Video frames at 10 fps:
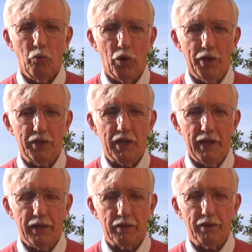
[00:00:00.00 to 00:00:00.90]
one
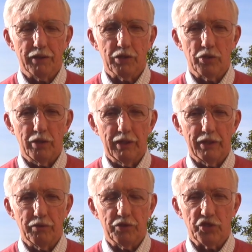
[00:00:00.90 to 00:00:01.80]
can't,
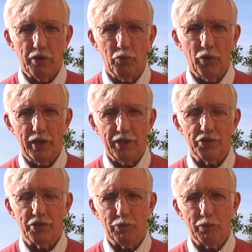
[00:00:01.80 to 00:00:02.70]
in some
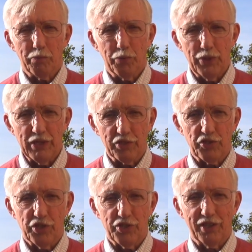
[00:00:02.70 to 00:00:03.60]
ways, there were
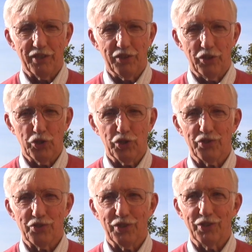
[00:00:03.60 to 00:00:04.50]
pre-existing
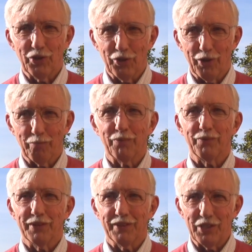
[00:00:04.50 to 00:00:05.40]
conditions in Europe
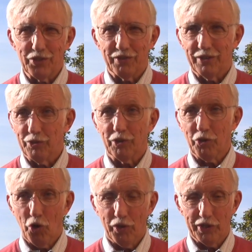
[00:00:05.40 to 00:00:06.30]
that these, you could
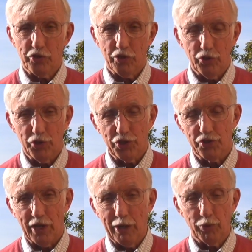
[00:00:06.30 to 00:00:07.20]
call
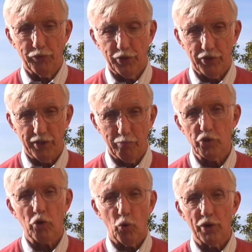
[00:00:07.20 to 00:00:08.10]
institutions, I refer to them
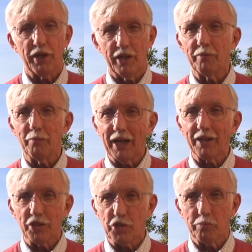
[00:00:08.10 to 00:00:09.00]
as coordinating
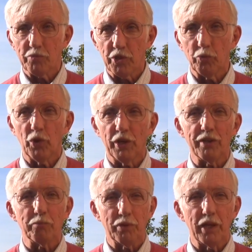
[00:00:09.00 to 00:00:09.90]
mechanisms that were
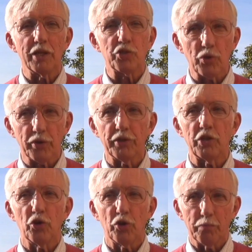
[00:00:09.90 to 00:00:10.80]
in place, or
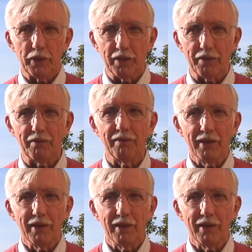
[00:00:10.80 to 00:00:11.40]
the European